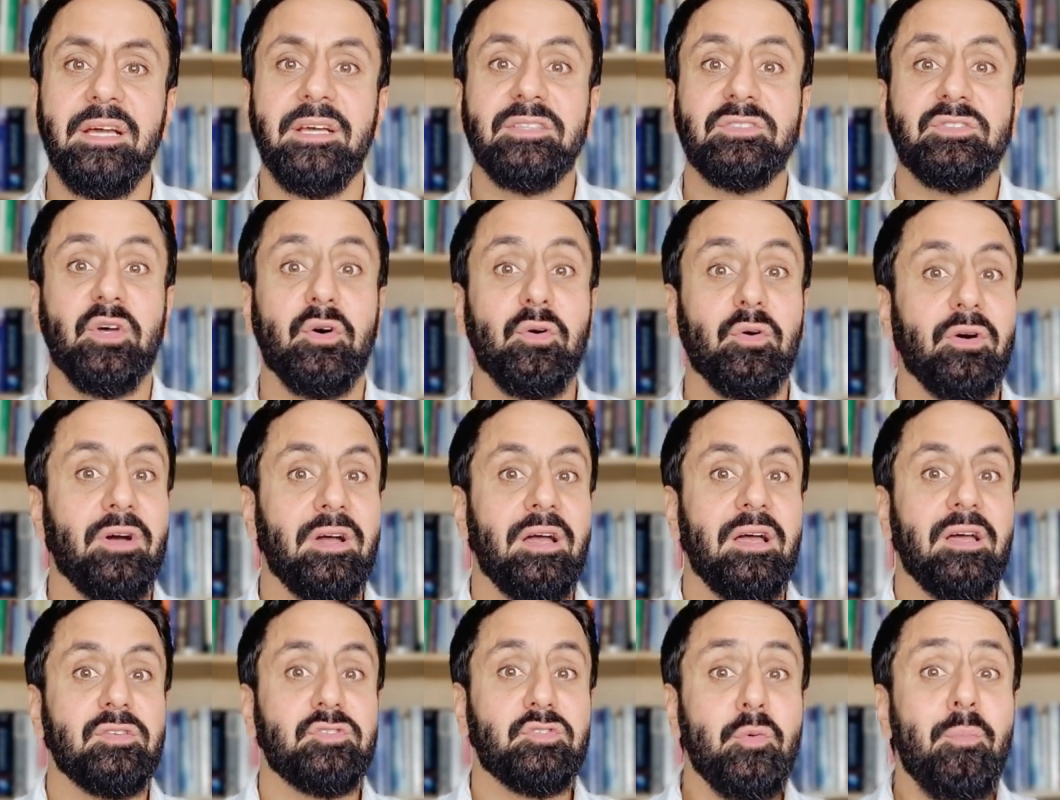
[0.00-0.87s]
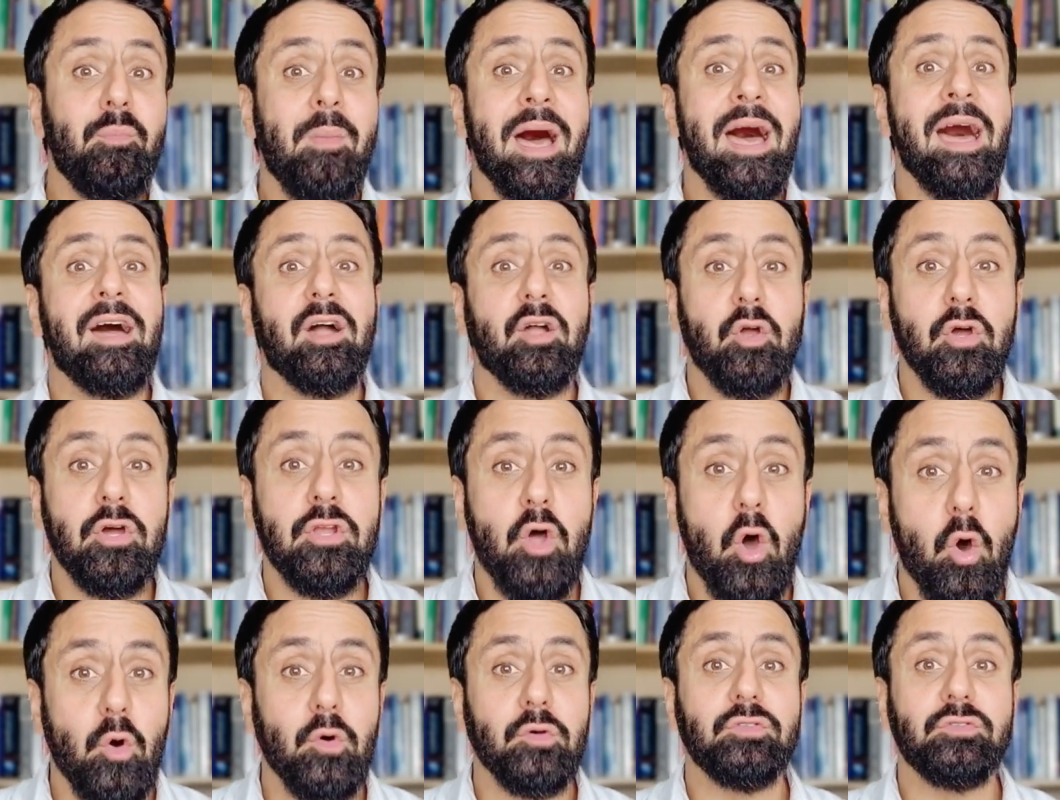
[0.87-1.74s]
So suma'a can
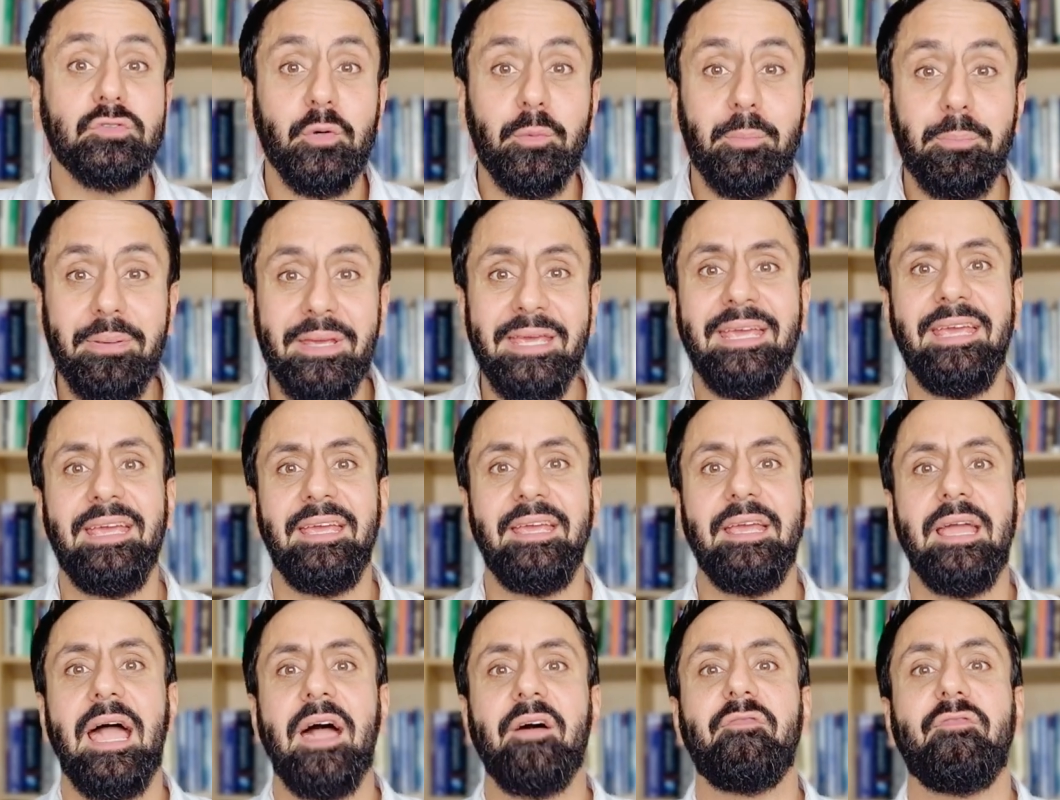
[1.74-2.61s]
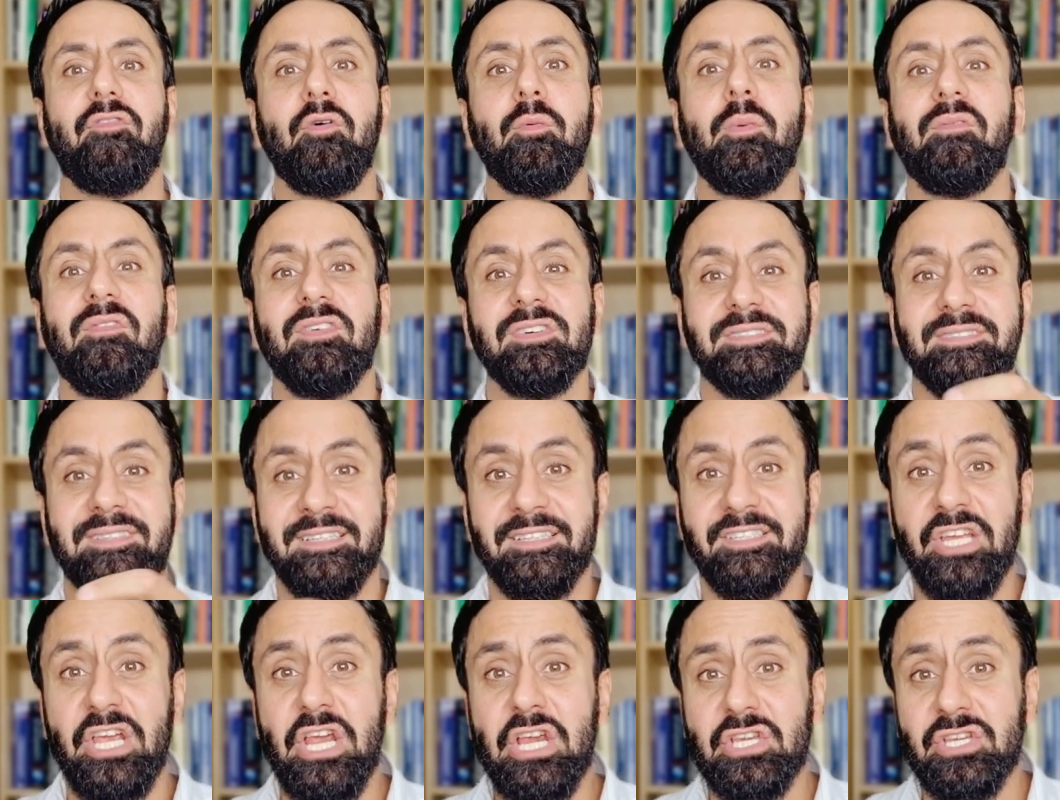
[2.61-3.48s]
also be a form of
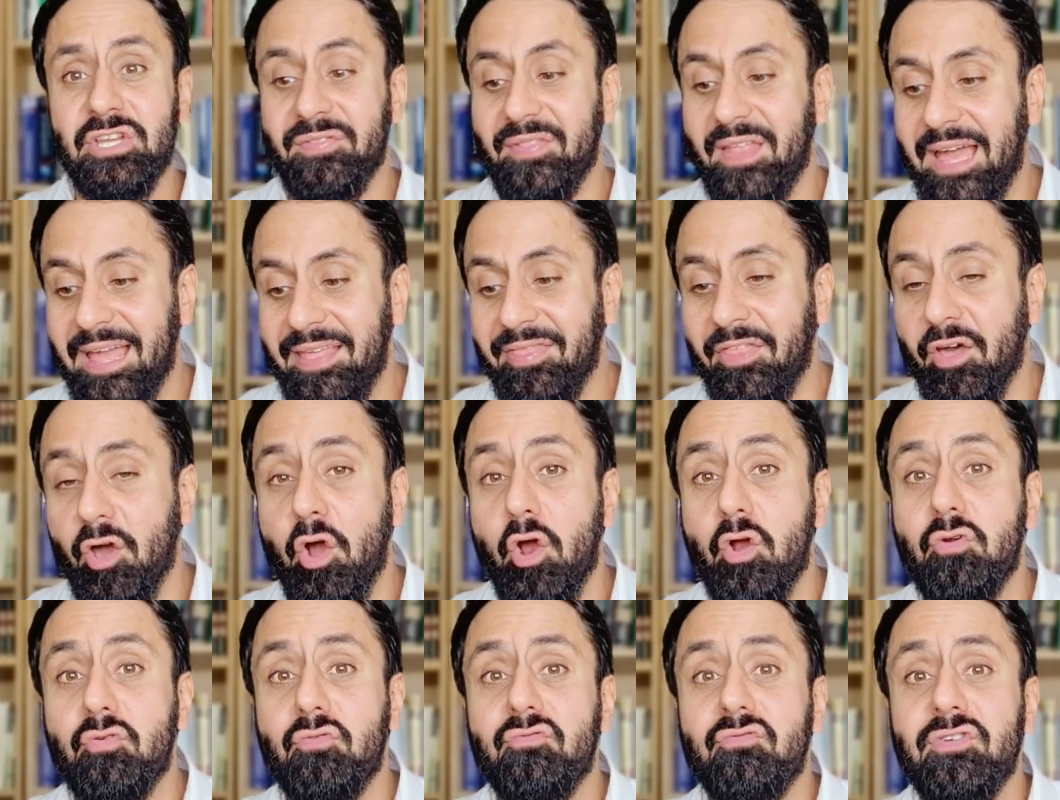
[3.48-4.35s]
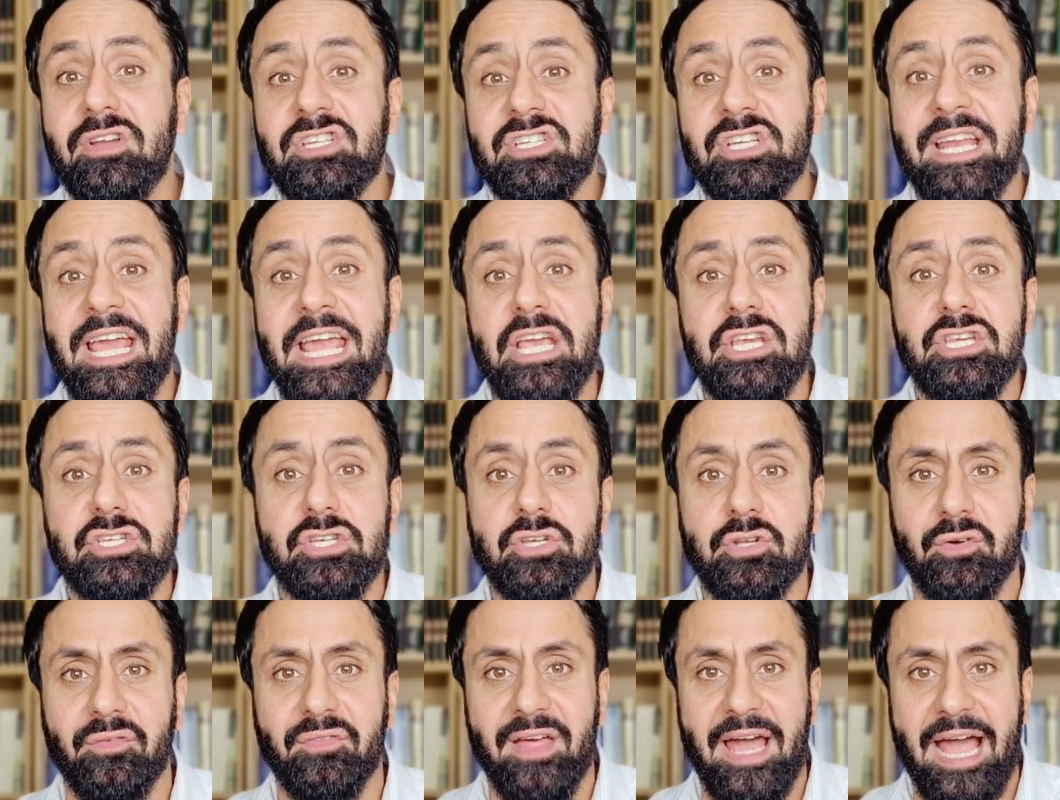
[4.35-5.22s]
ostentation that the
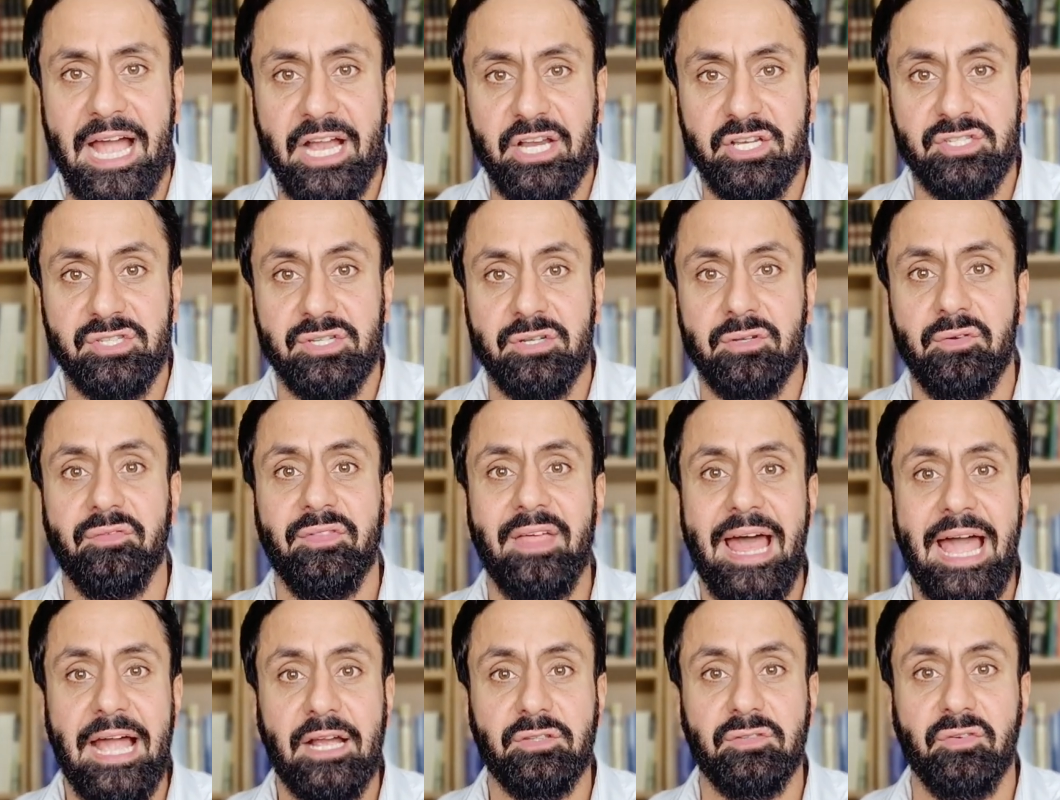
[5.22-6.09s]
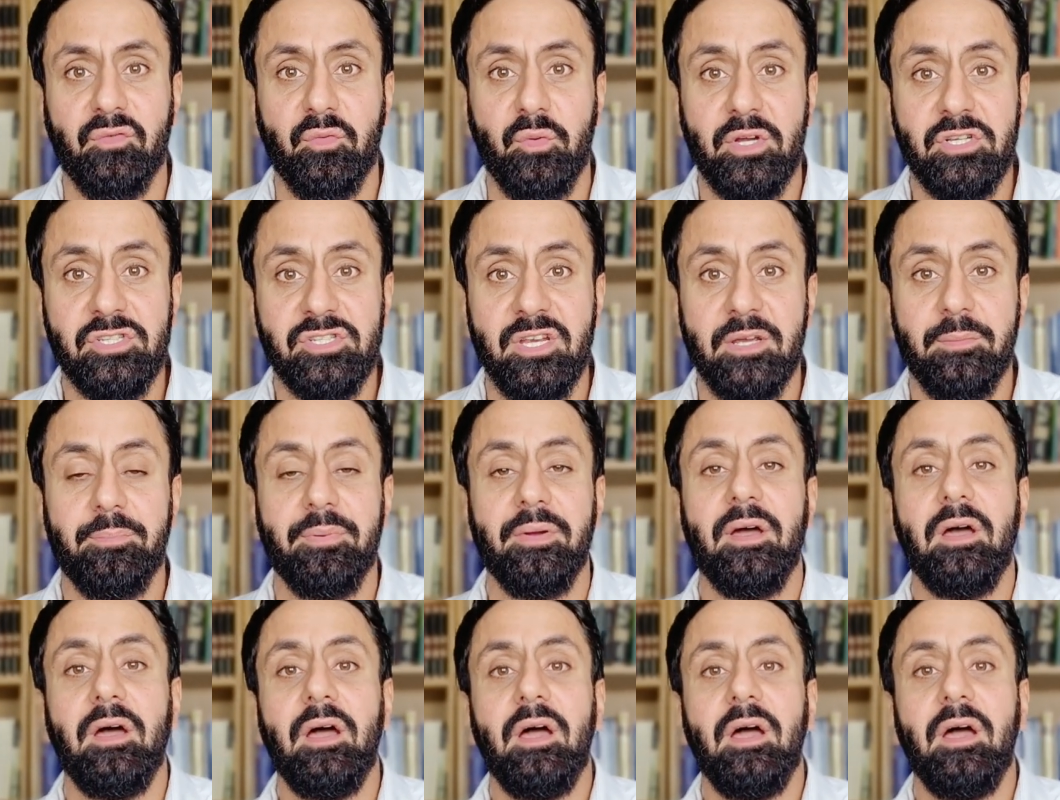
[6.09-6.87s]
origination of the action, of the act of worship,